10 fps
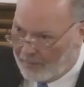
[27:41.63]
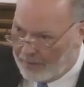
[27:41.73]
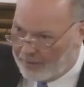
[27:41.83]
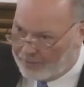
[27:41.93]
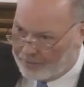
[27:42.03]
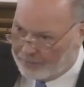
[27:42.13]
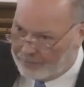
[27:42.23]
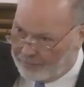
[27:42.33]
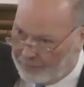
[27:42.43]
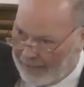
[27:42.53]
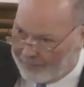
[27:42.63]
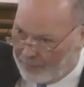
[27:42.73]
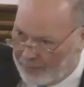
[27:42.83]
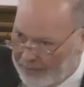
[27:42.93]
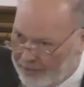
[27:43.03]
and to have a
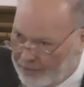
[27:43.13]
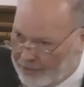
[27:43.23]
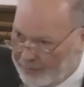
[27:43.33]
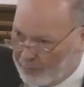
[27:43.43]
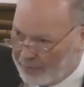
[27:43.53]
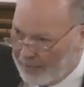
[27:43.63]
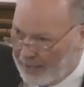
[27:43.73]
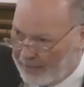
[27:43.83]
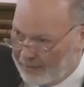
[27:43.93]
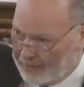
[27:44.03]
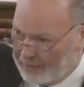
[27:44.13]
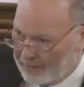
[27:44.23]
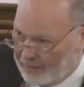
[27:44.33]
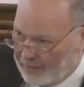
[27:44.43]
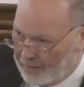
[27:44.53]
relationship with God.
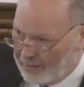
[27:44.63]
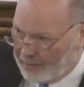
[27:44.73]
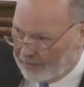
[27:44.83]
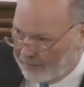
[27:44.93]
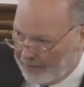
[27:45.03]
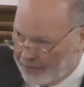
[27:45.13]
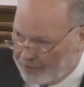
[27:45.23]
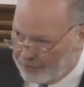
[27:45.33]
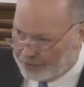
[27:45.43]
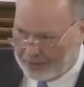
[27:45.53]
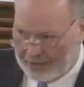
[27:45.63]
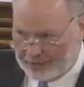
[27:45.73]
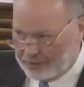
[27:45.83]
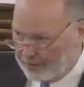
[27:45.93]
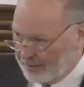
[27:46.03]
And the flesh is
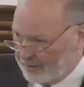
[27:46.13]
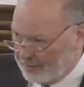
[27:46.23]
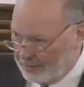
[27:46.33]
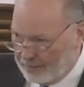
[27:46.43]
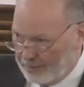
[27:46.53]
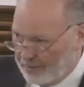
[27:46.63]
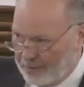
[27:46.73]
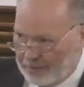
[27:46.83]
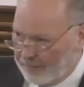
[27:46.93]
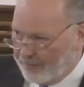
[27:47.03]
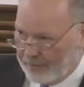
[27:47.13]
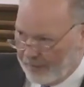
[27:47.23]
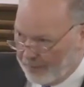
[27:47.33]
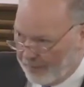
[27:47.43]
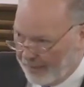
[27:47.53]
constantly
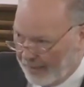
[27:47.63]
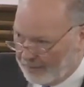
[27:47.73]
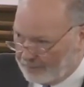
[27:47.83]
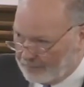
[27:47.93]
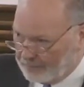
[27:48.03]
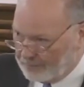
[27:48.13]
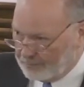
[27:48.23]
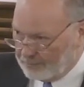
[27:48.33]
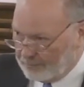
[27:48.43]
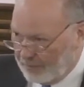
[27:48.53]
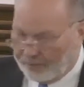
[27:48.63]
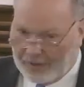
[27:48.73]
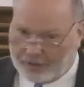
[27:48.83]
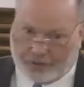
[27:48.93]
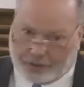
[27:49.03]
interfering with that. The
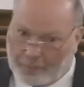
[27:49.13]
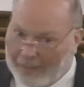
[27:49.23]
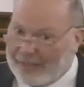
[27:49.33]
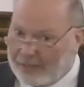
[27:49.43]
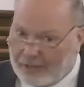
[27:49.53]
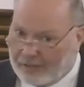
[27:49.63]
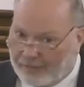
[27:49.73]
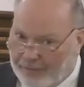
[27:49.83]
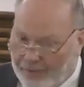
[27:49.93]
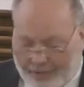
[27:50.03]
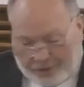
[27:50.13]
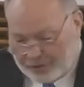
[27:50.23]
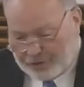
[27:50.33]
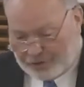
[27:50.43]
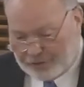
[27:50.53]
flesh doesn't mean to interfere, it's
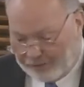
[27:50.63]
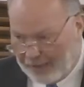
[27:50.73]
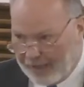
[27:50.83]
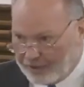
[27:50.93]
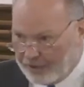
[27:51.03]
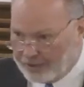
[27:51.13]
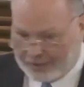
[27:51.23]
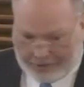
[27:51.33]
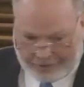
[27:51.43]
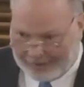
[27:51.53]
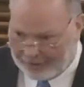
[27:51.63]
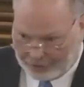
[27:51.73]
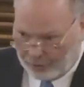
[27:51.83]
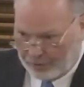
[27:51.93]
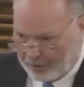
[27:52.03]
just the flesh. It's, it's like a
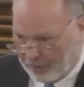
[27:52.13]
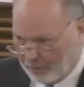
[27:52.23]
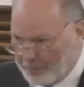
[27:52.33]
two year old